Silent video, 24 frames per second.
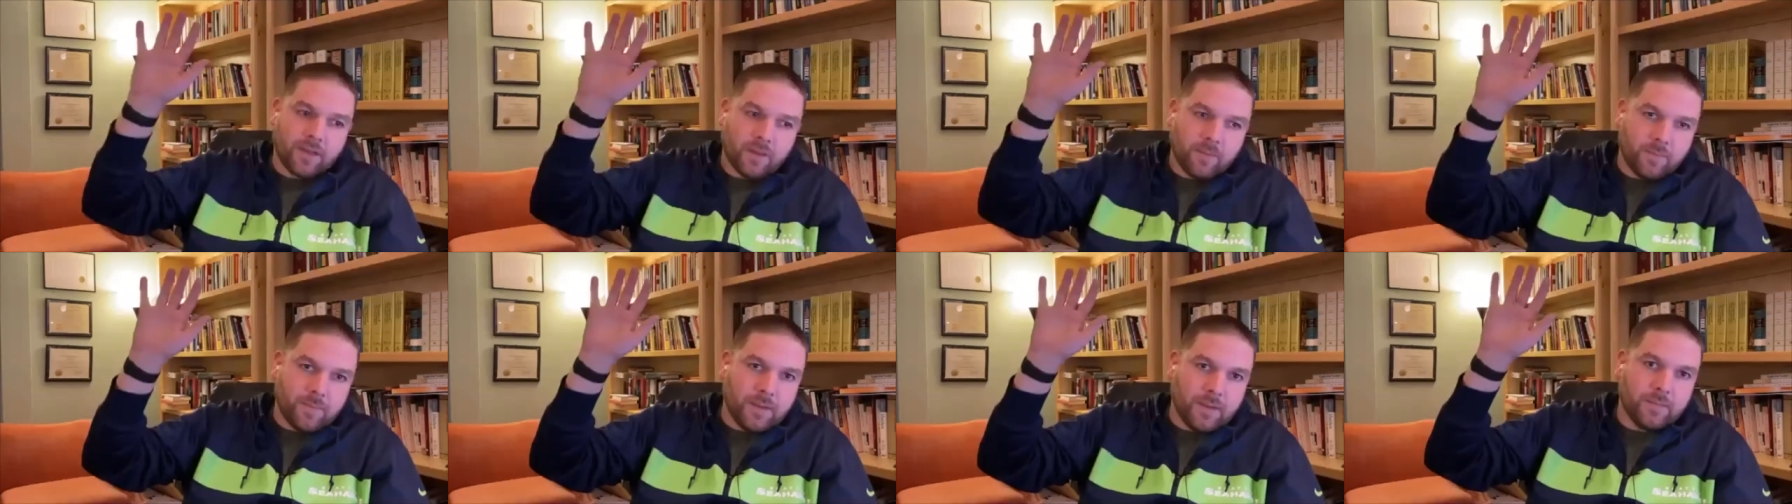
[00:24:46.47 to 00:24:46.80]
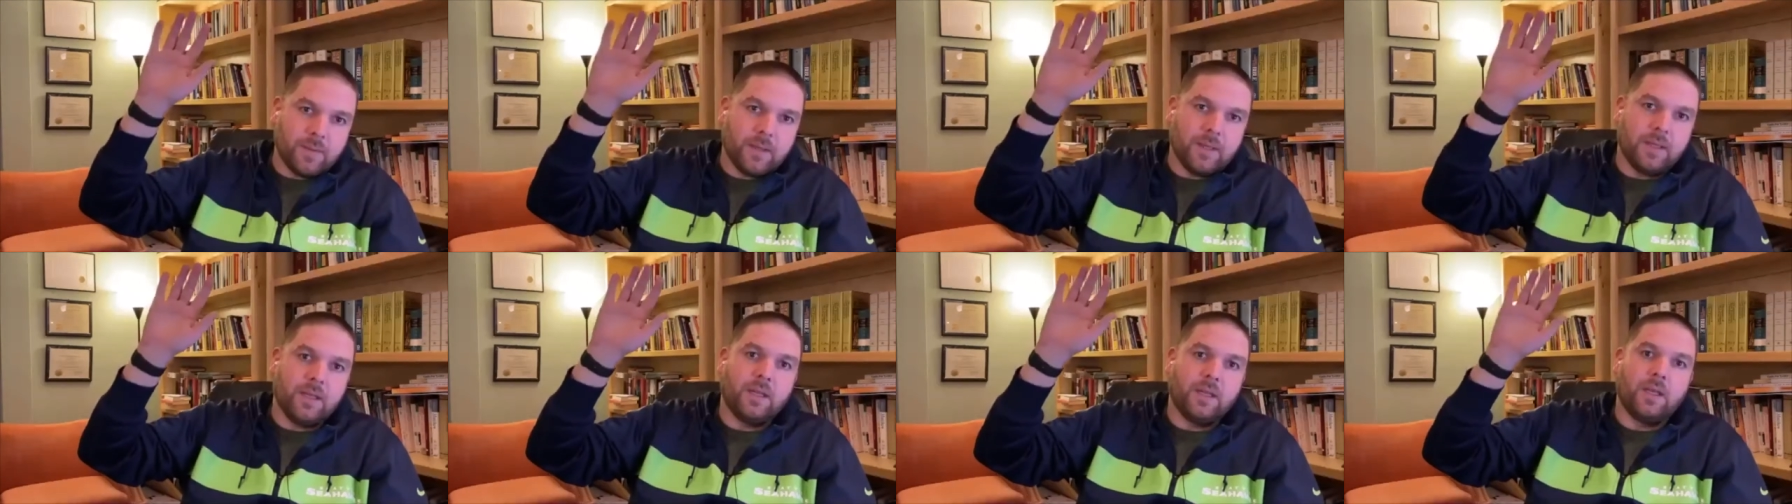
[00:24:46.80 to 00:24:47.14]

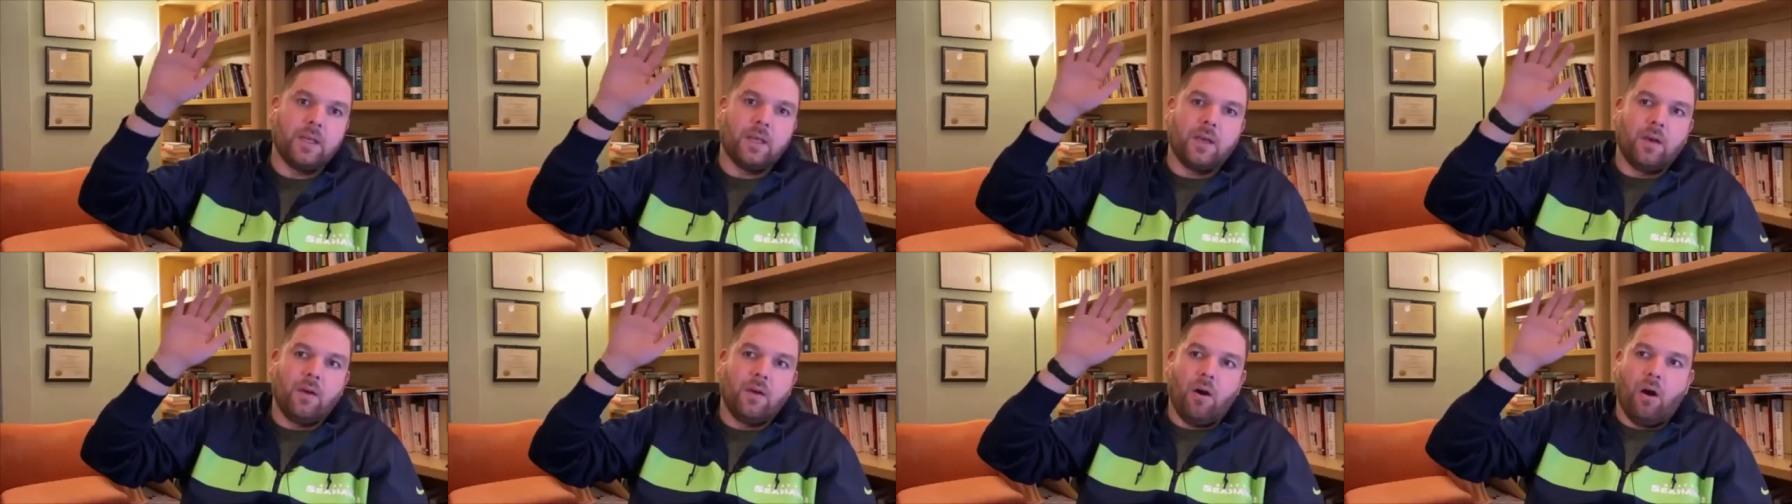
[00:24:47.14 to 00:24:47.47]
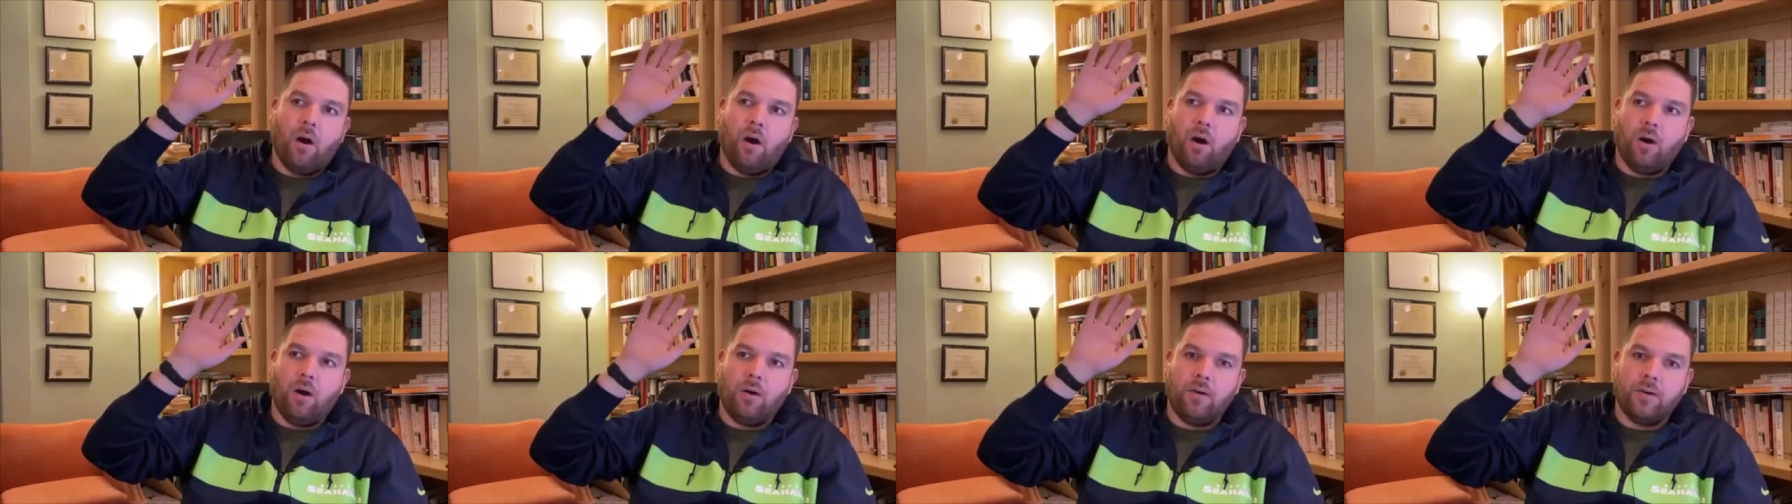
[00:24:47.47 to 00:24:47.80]
commitment
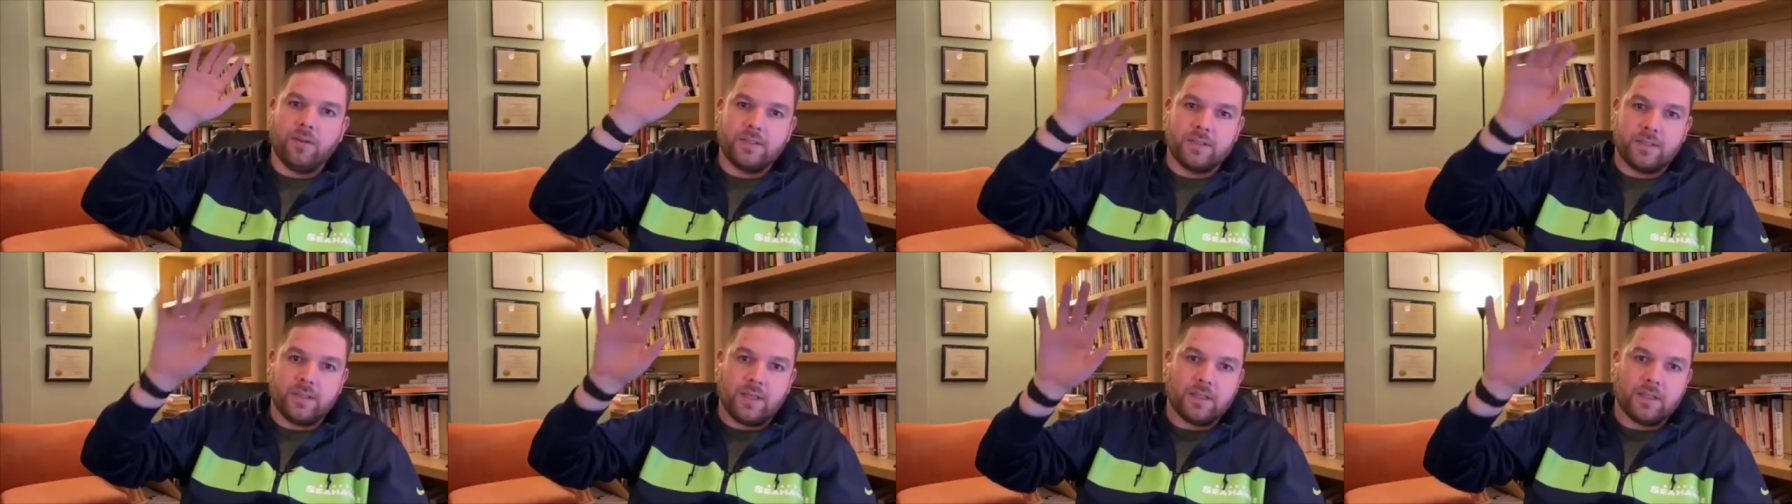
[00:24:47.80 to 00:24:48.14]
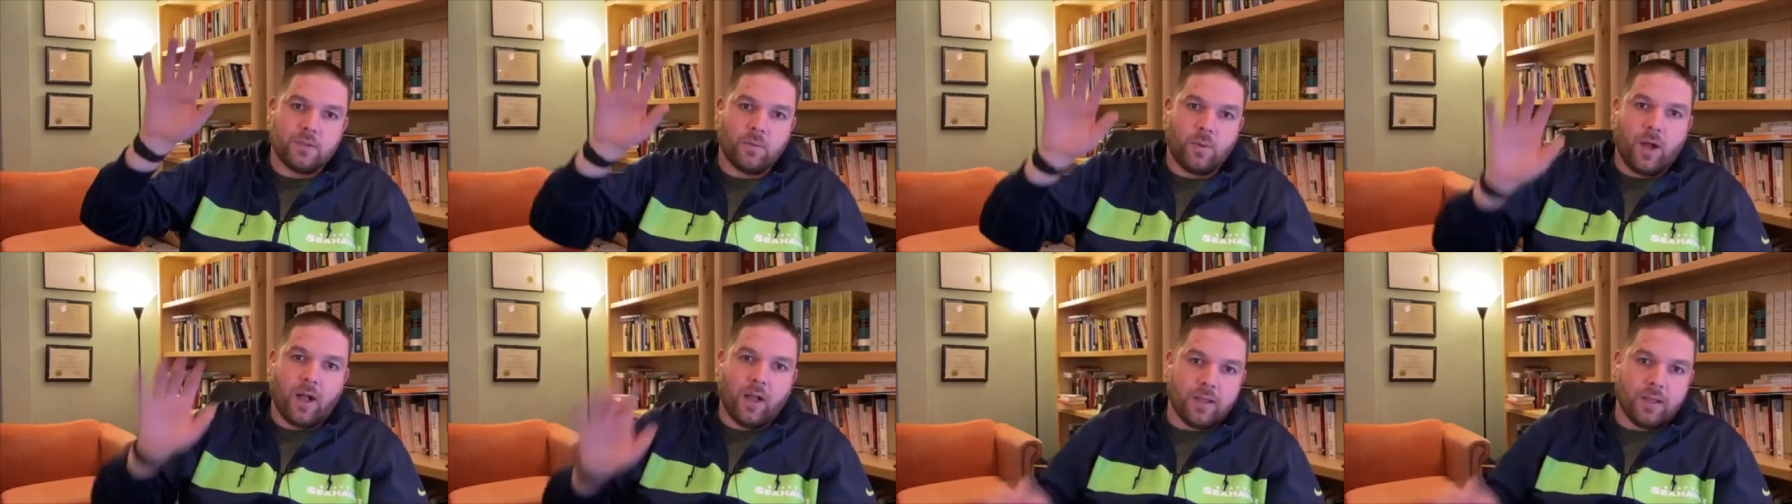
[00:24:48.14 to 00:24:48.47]
on
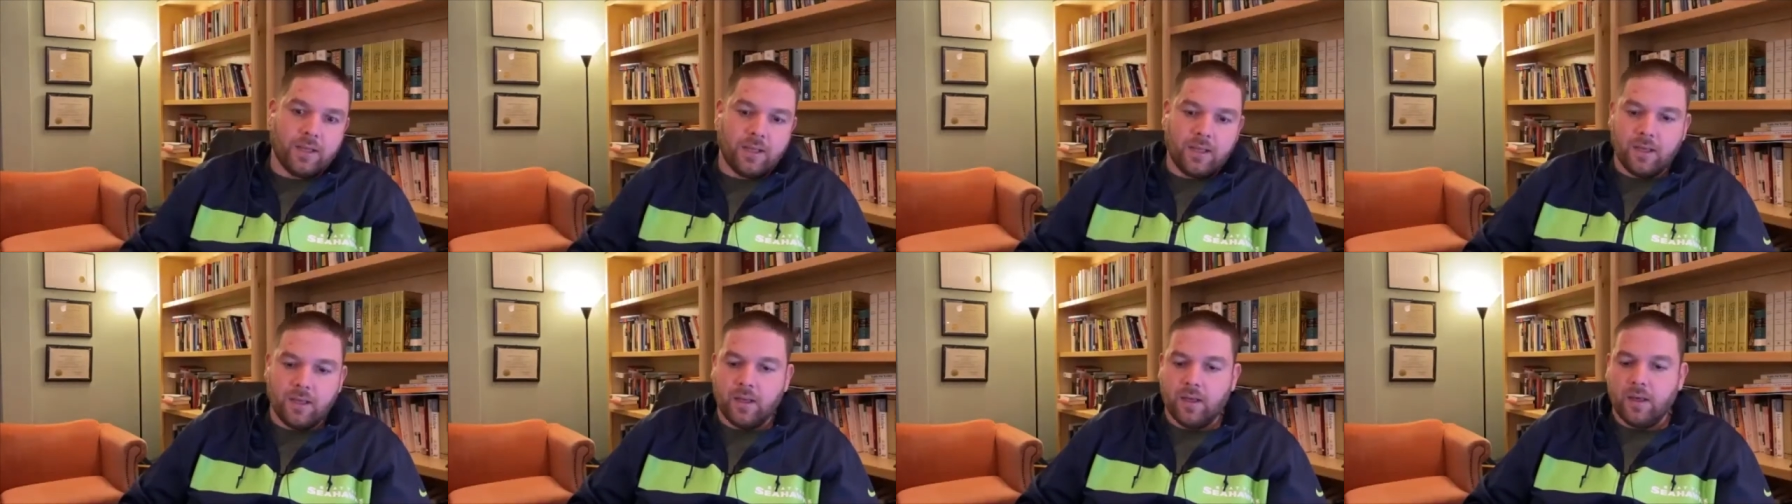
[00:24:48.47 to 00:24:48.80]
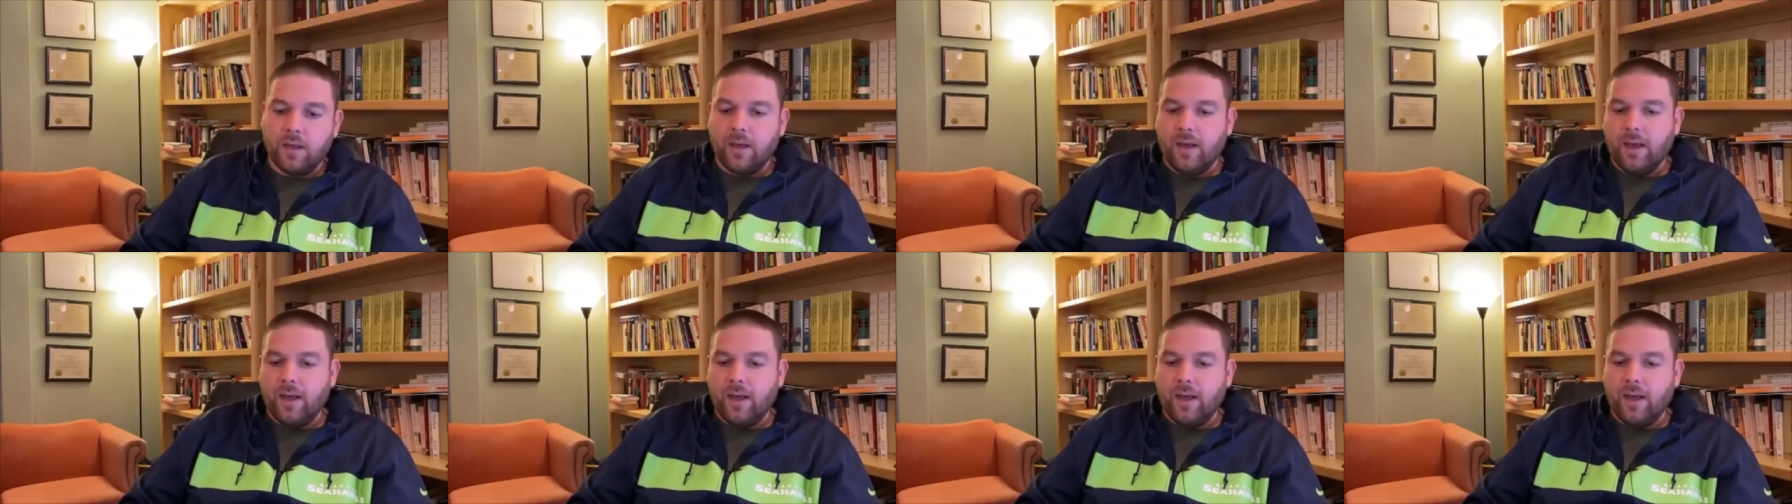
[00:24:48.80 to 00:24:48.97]
sexuality.